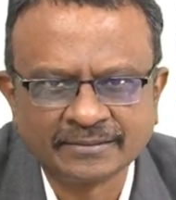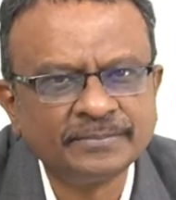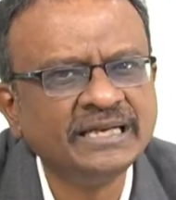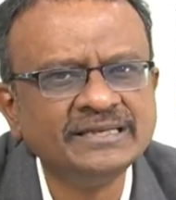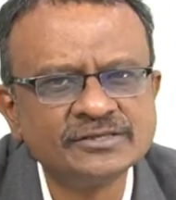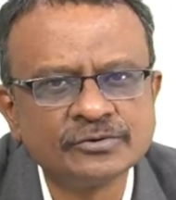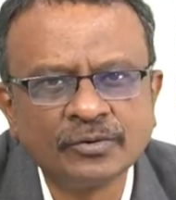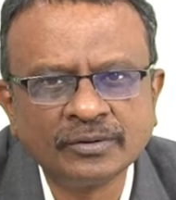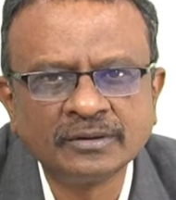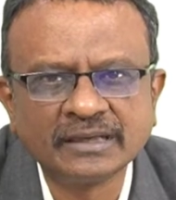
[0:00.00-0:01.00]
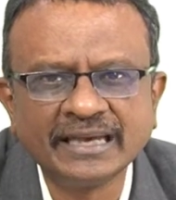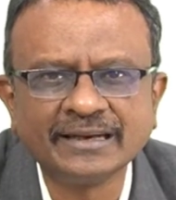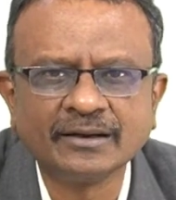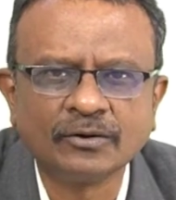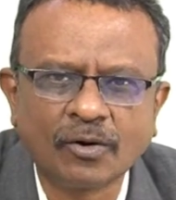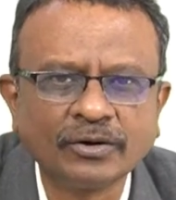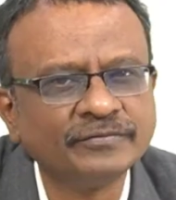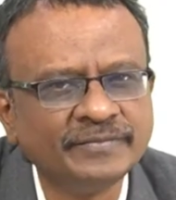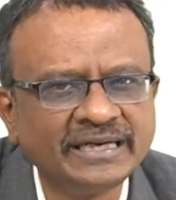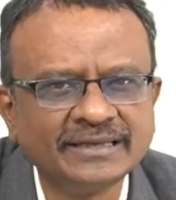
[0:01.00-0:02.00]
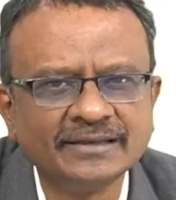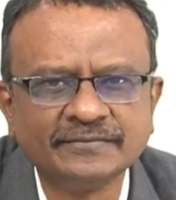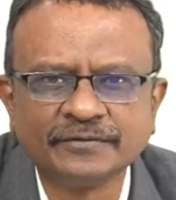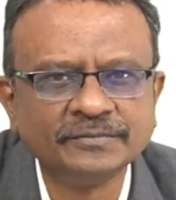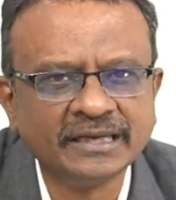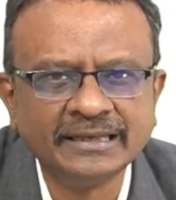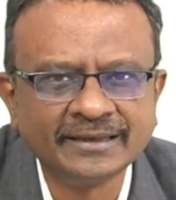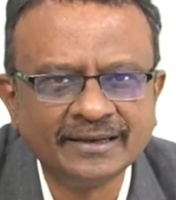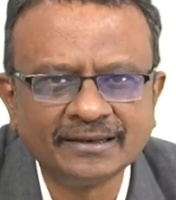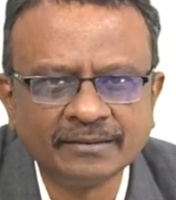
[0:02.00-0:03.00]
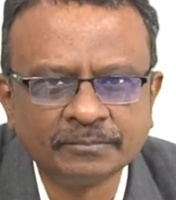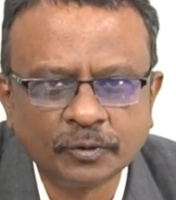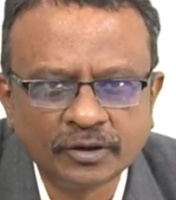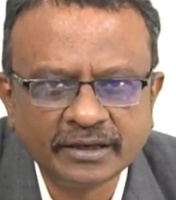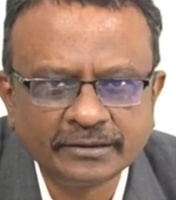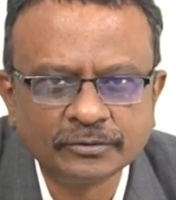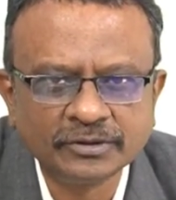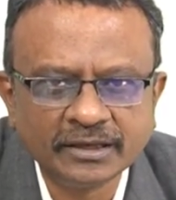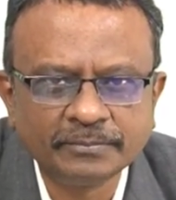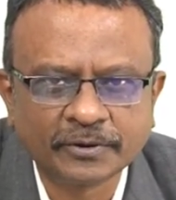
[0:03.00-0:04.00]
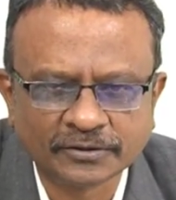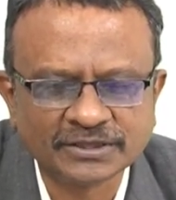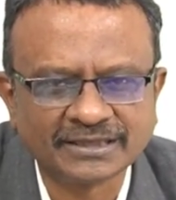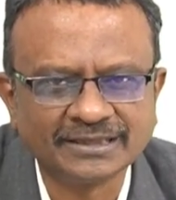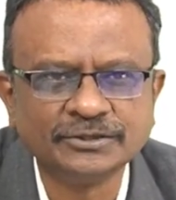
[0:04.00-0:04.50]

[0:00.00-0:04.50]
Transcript: Please don't take a lot of material from the internet and put it to the project.